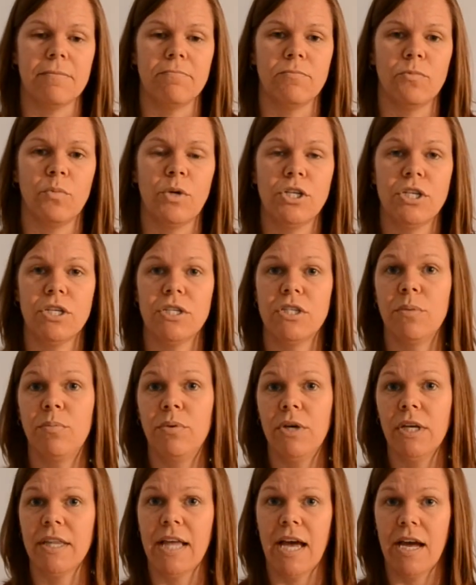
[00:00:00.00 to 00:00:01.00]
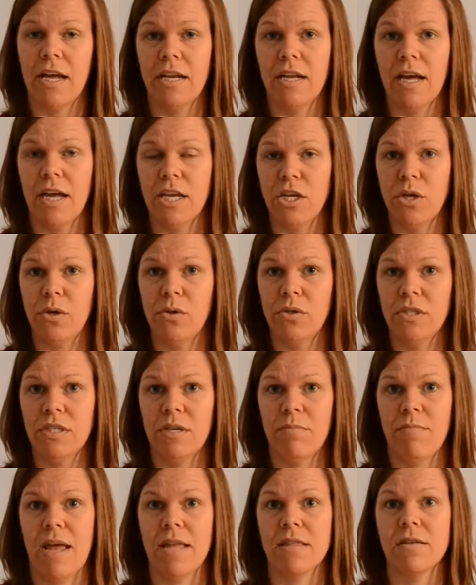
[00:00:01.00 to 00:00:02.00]
which is the book that I use
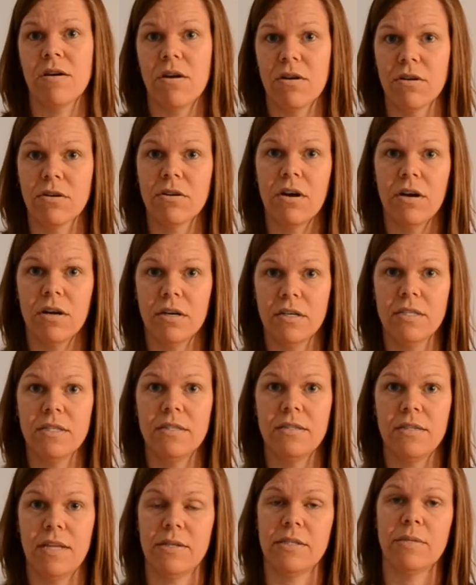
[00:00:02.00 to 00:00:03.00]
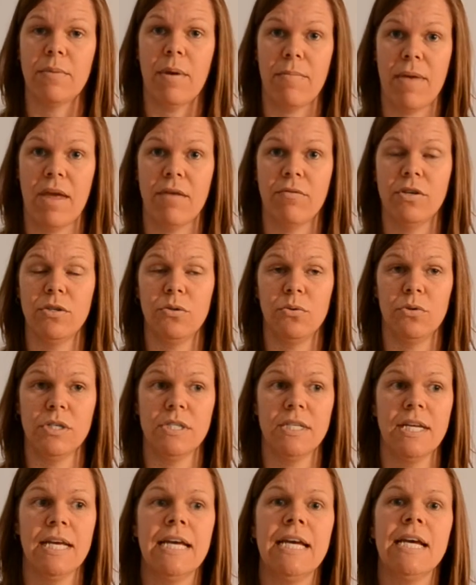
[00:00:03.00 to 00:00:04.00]
to make the art cards, that's my main
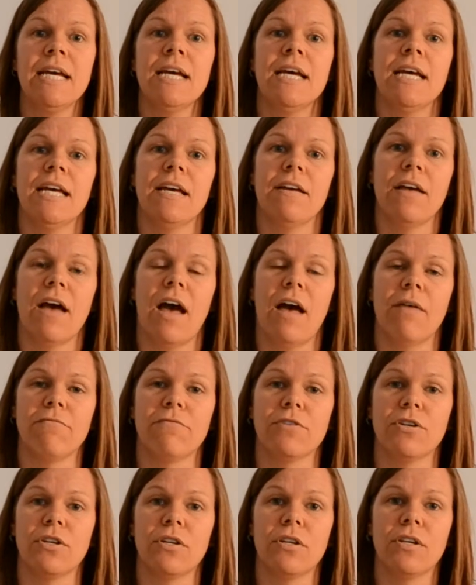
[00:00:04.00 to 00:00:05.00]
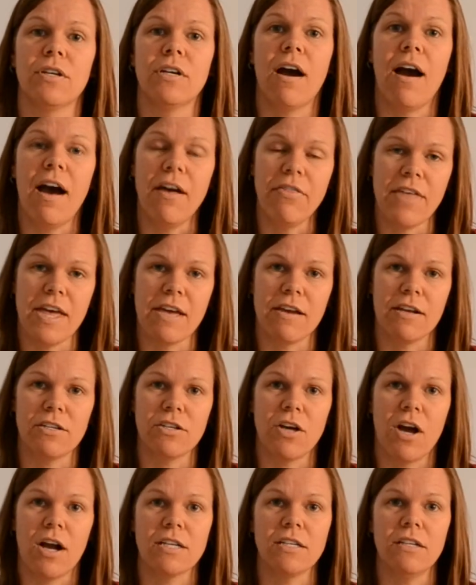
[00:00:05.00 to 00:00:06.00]
resource. For Gothic, it
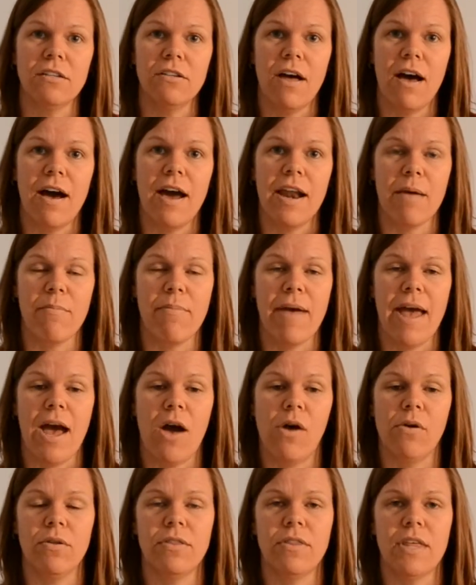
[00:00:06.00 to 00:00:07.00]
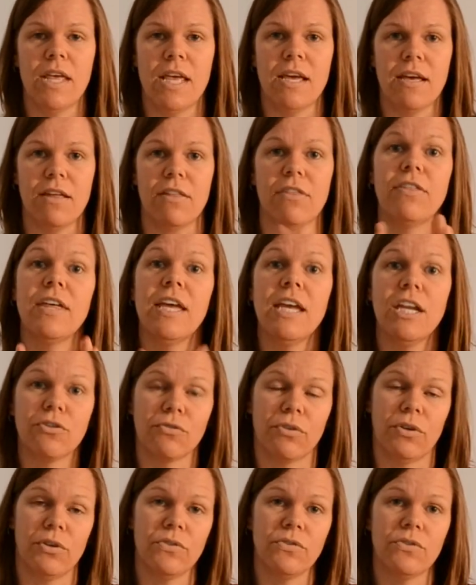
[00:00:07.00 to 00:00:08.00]
talked a lot about the
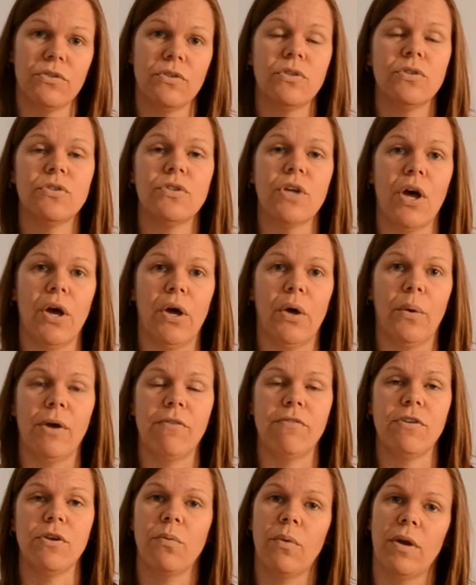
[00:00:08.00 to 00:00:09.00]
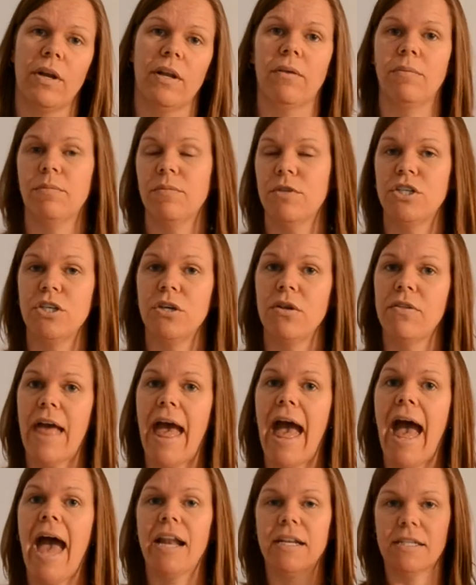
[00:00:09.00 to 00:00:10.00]
cathedrals. So if you want to do
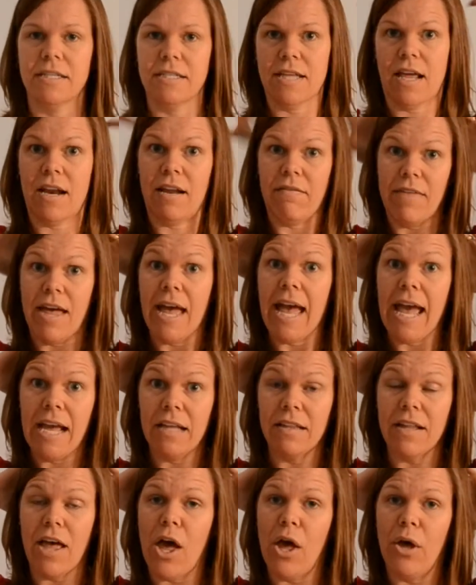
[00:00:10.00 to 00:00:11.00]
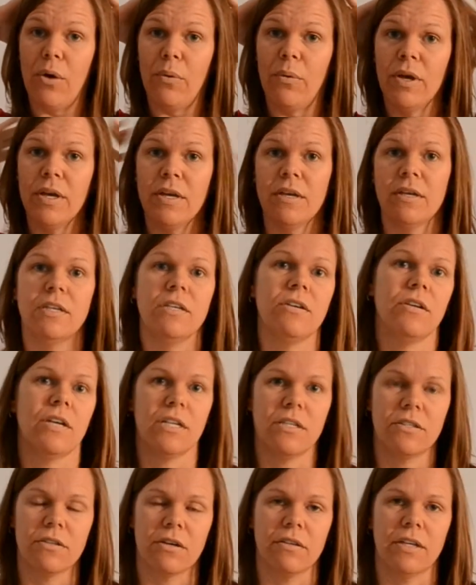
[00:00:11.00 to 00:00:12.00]
that instead of the halo, you could
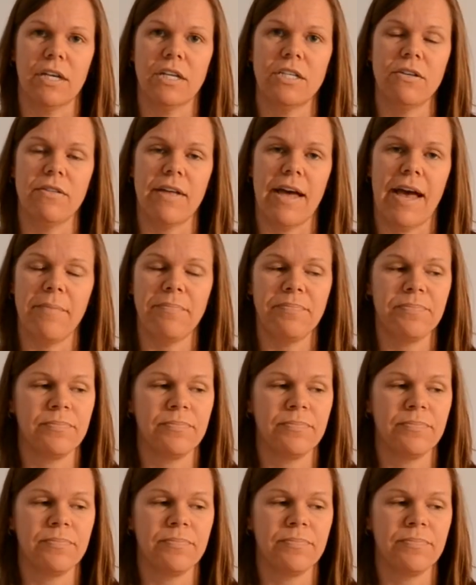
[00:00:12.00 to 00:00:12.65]
certainly do that.